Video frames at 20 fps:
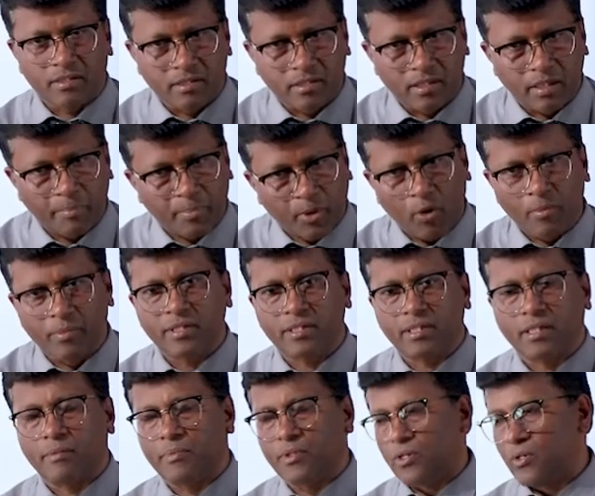the
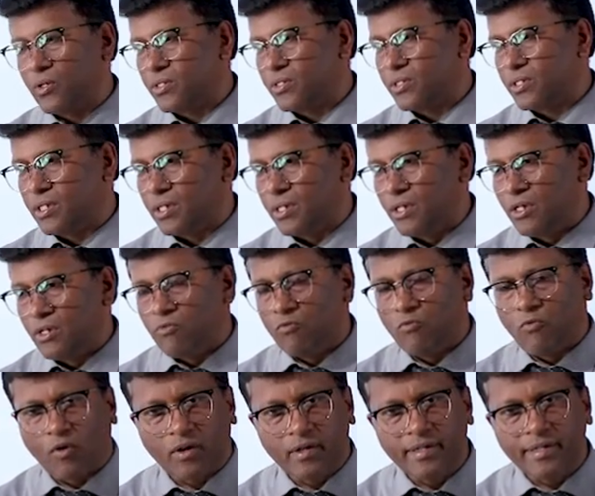promisor, because
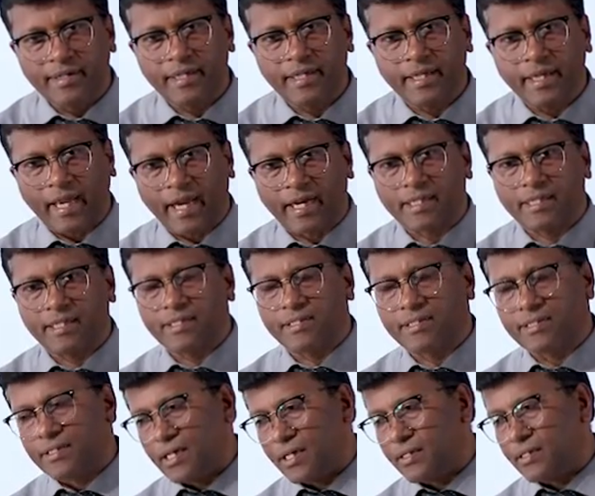voluntary act is
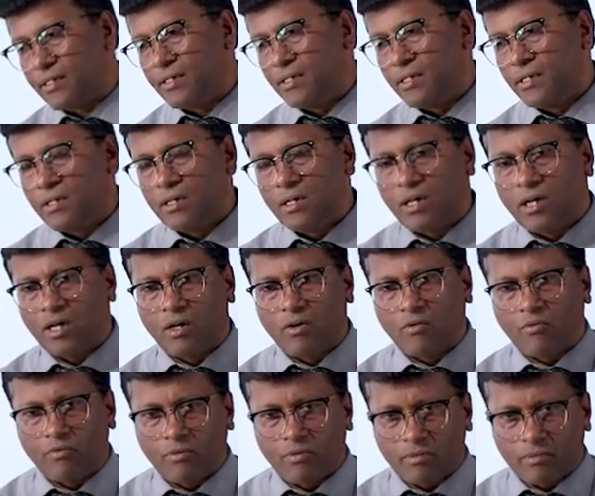done
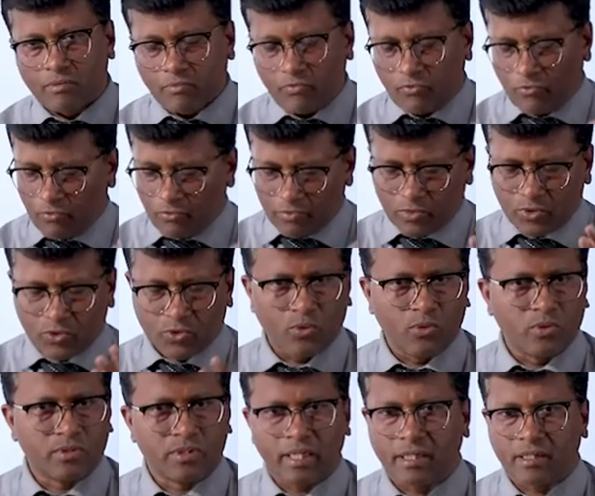
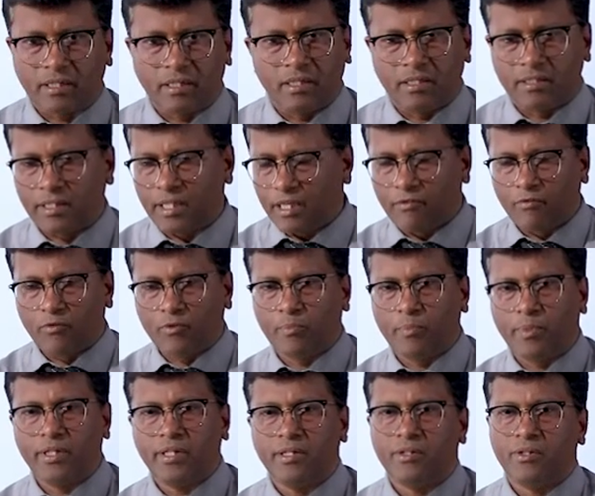so that there would
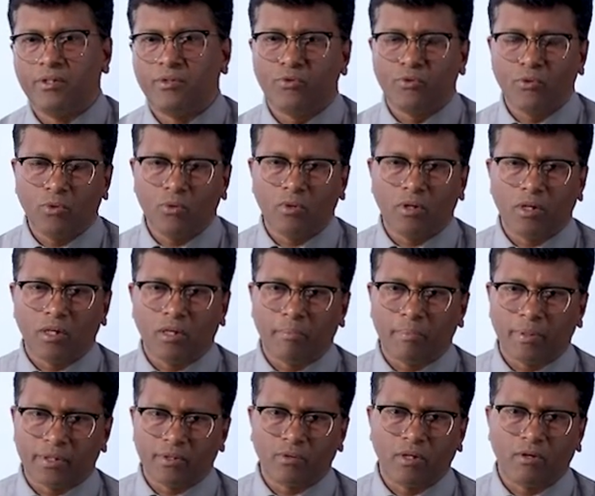be no
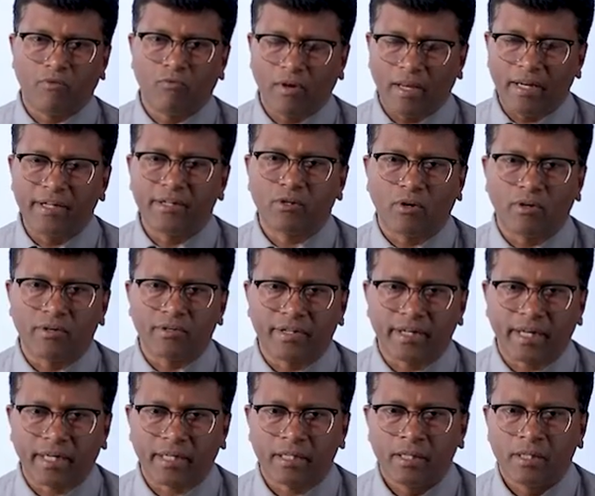particular valid
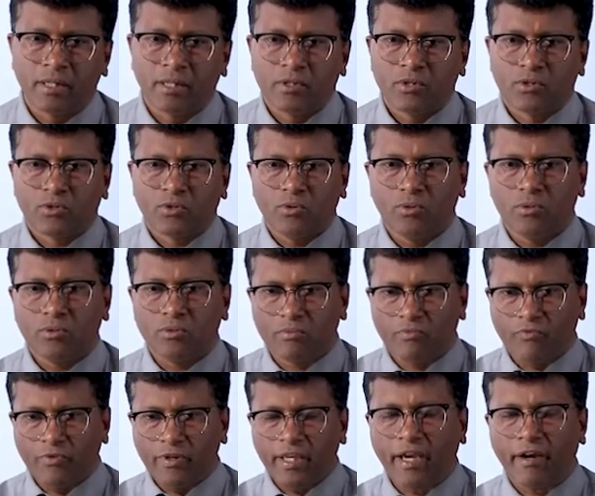contract. So
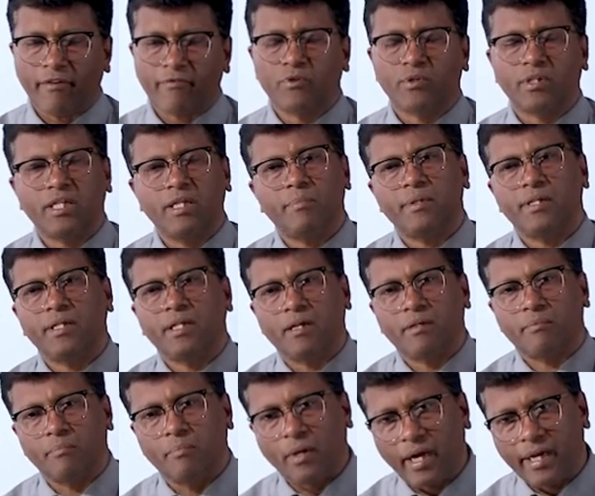we have to keep in
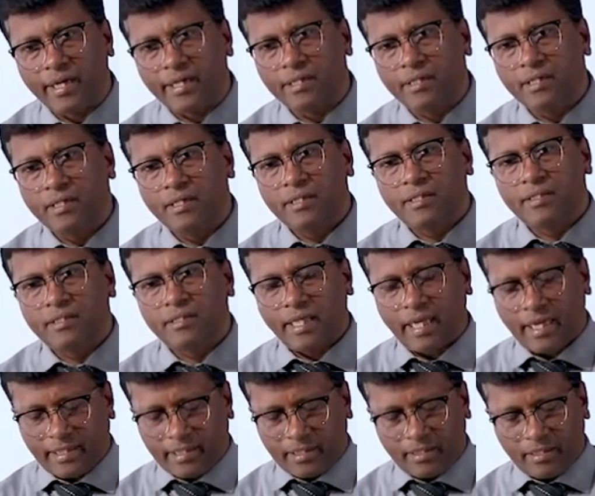our mind
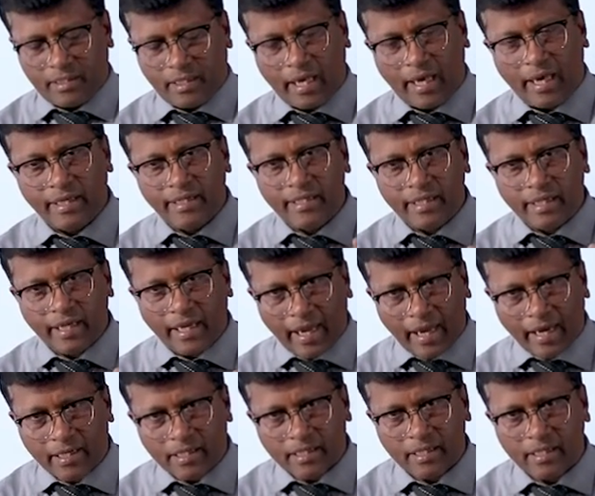that any
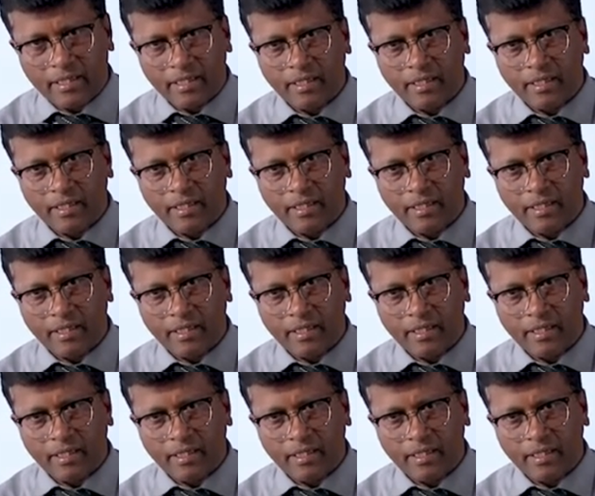act,